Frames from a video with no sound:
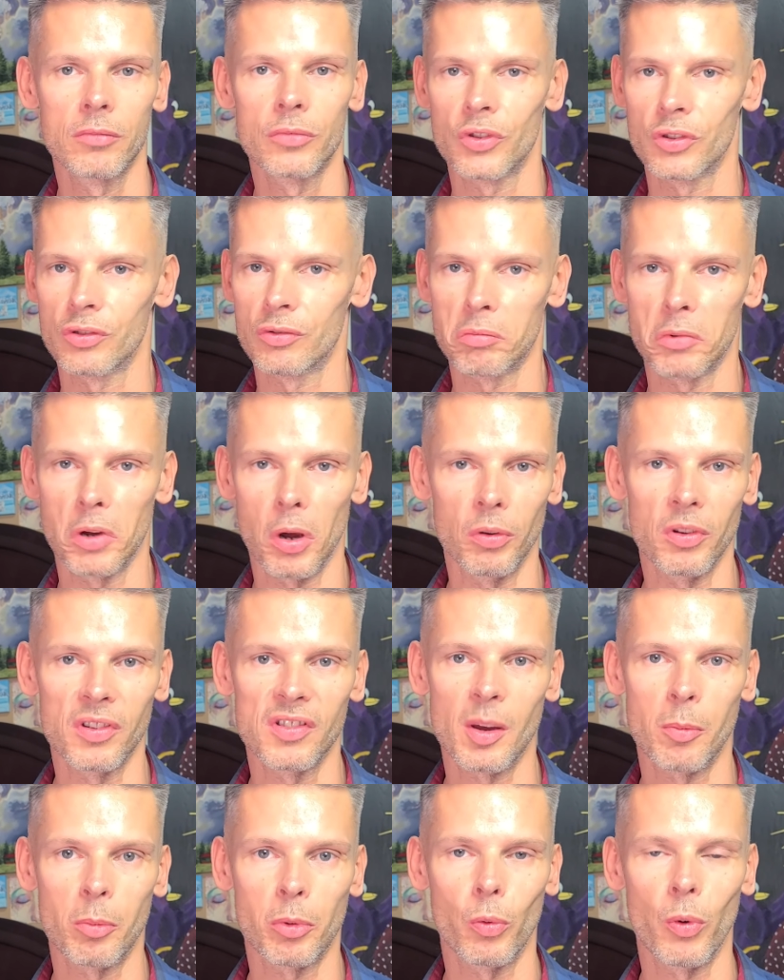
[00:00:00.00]
just go your
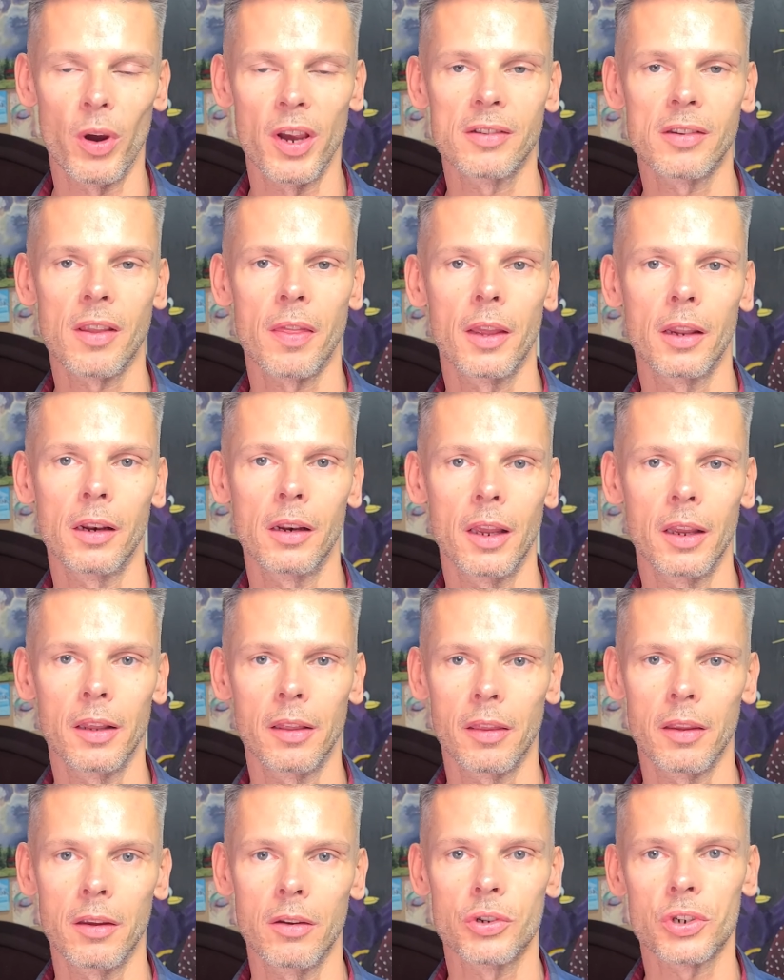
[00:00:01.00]
separate ways and then
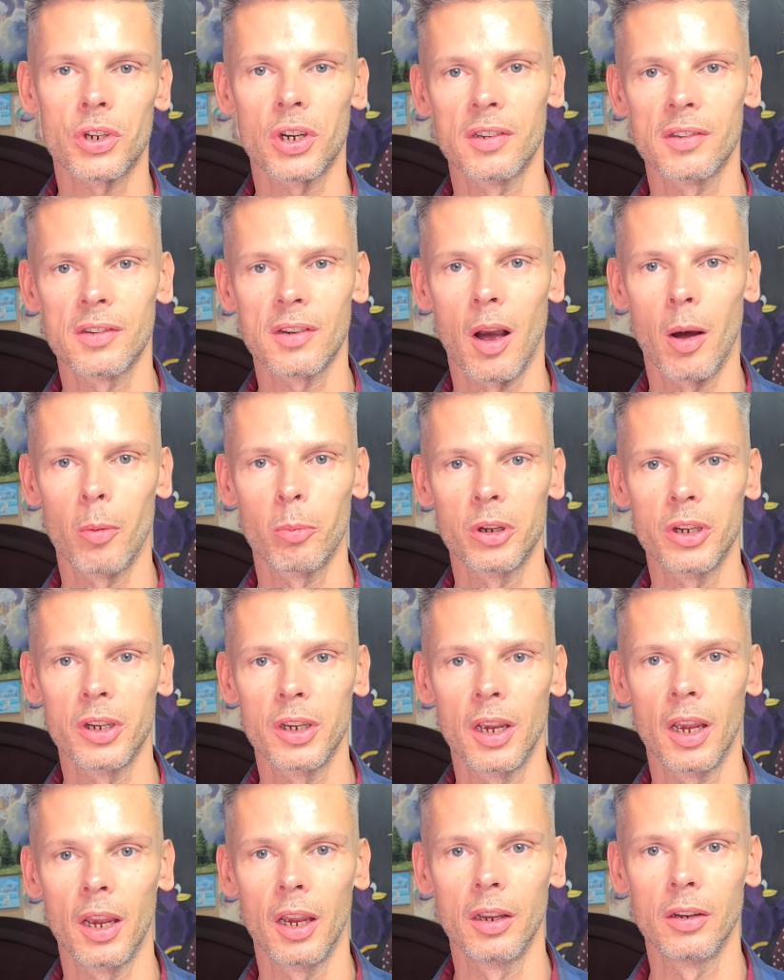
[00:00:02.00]
let the insurance
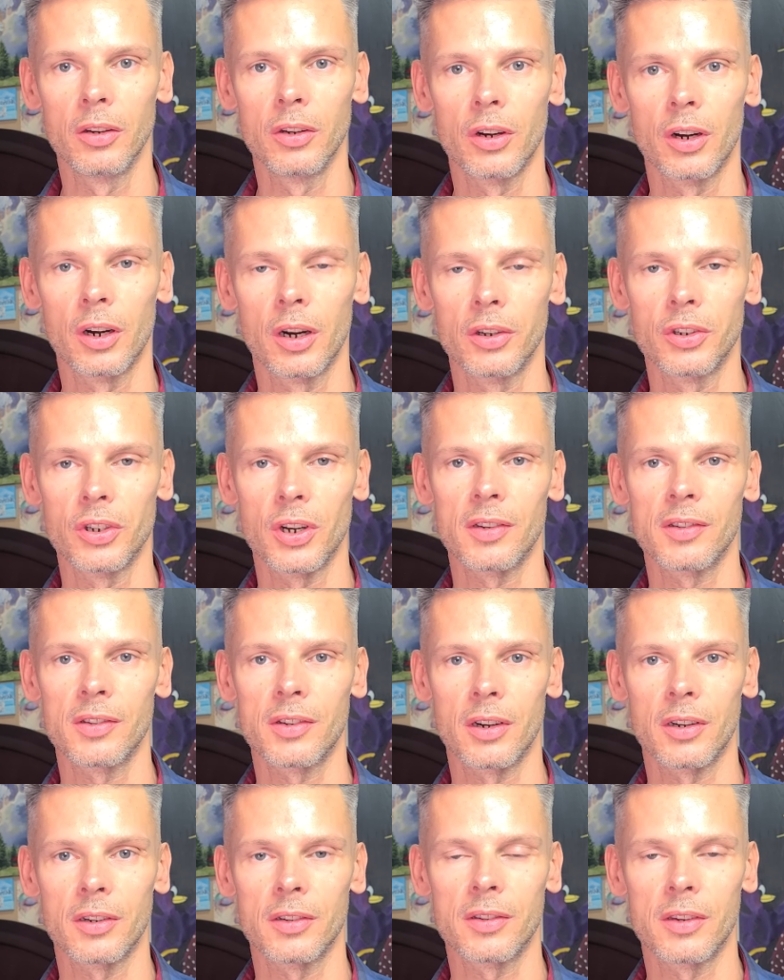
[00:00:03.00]
company and your
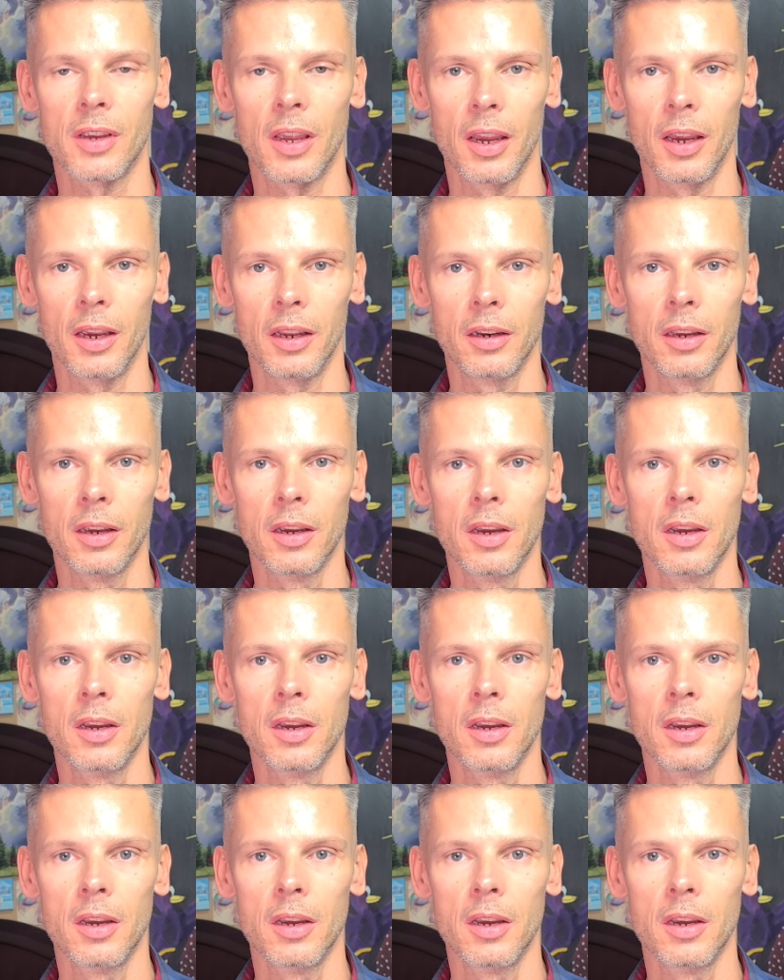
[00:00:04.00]
adjusters and